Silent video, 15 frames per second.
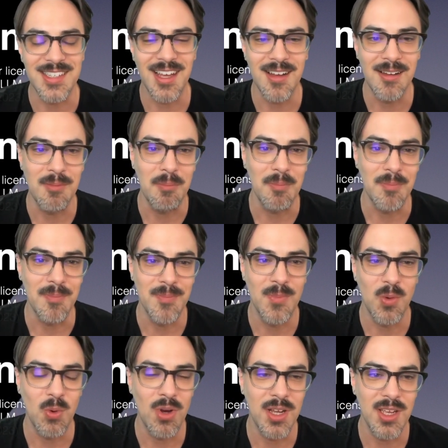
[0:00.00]

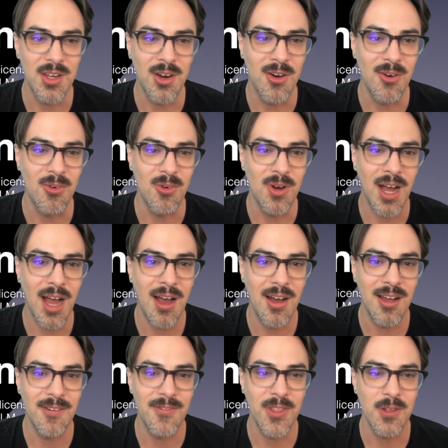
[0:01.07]

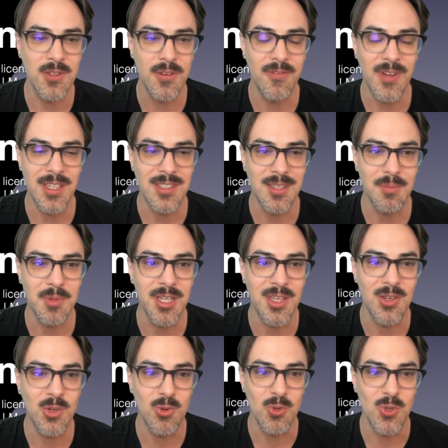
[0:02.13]
if they'll defend somebody
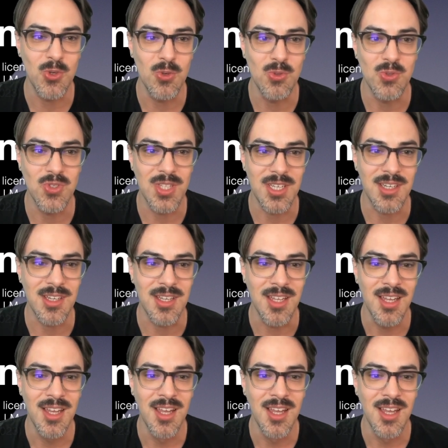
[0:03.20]
who used it,